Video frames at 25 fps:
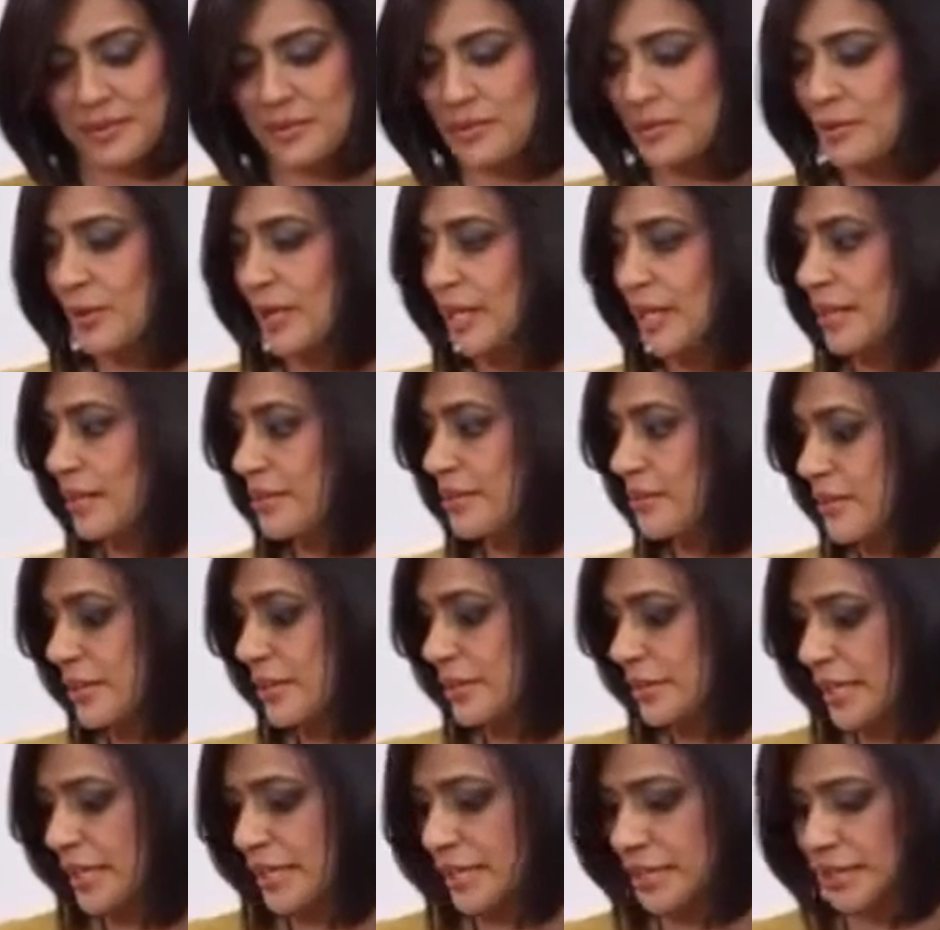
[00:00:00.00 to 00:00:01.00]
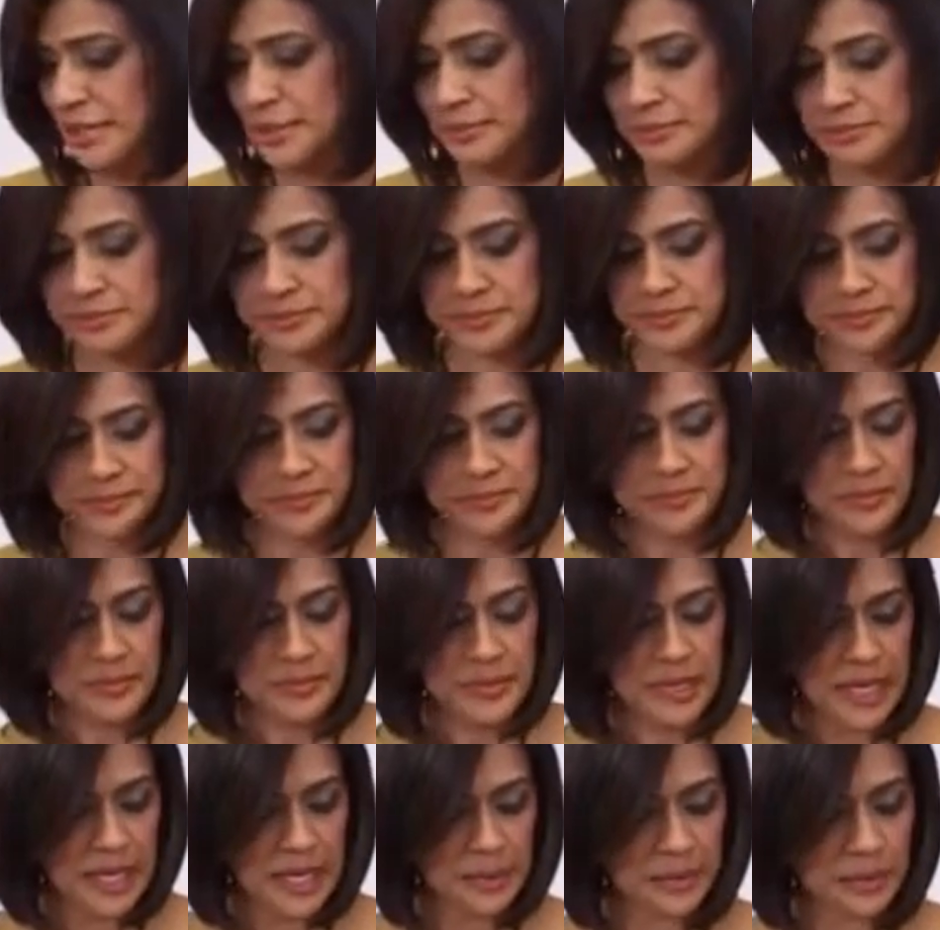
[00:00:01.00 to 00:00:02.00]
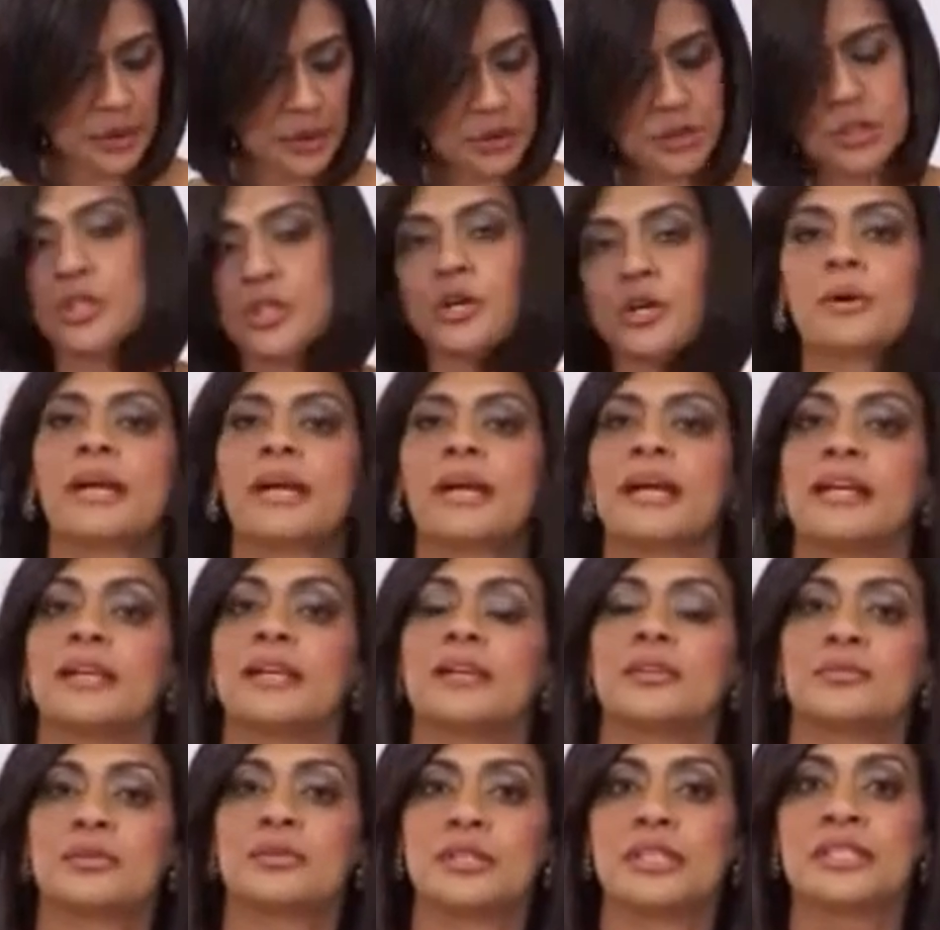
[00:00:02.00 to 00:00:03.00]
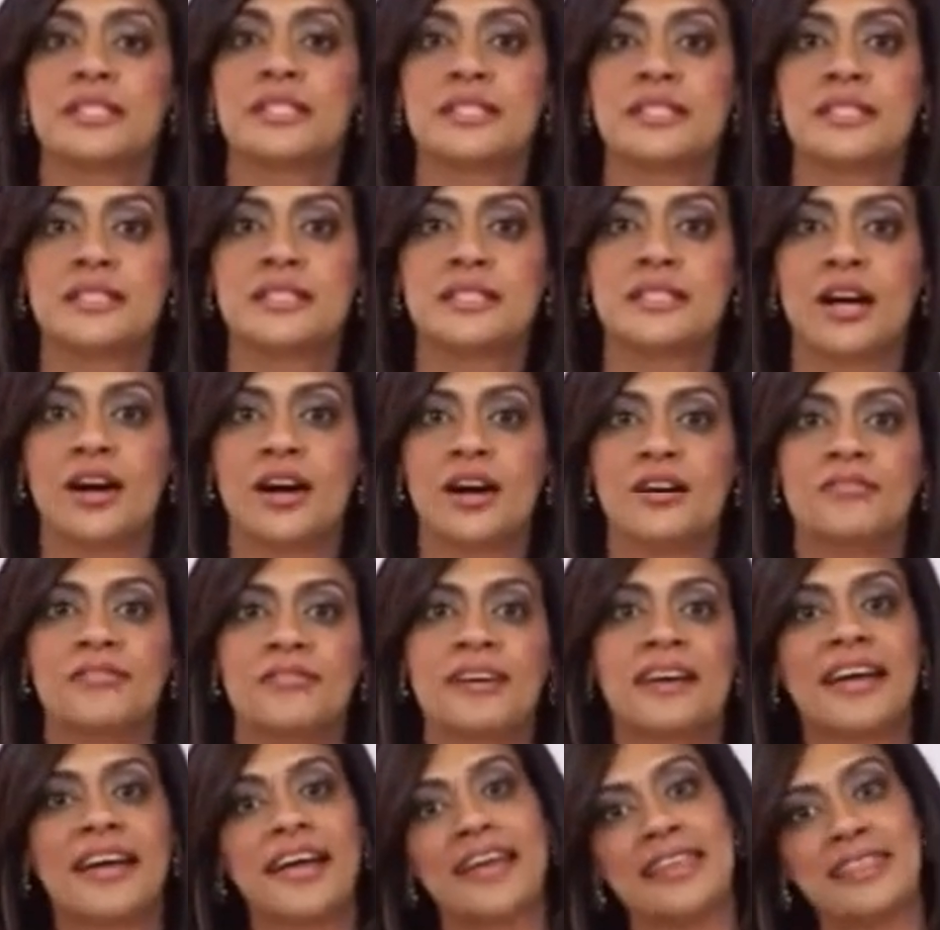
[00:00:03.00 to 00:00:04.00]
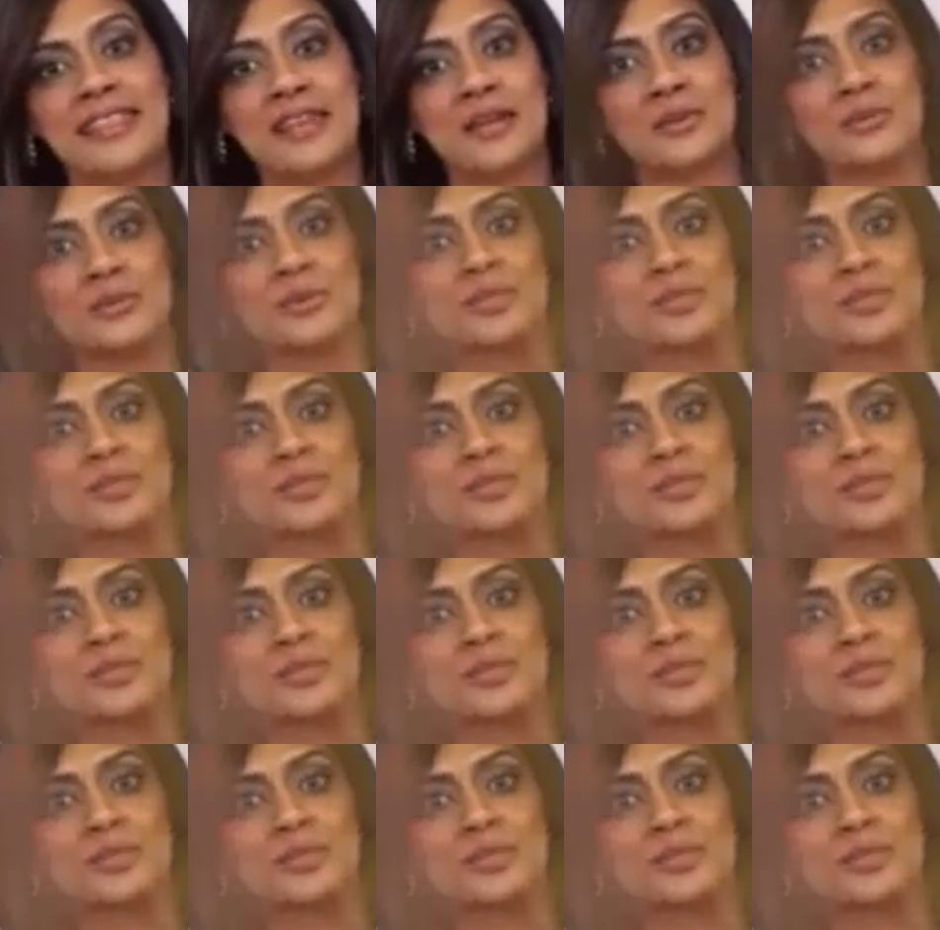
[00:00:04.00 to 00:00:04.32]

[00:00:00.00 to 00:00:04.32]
Voila, very good. I'm going to go ahead and rinse this off, and then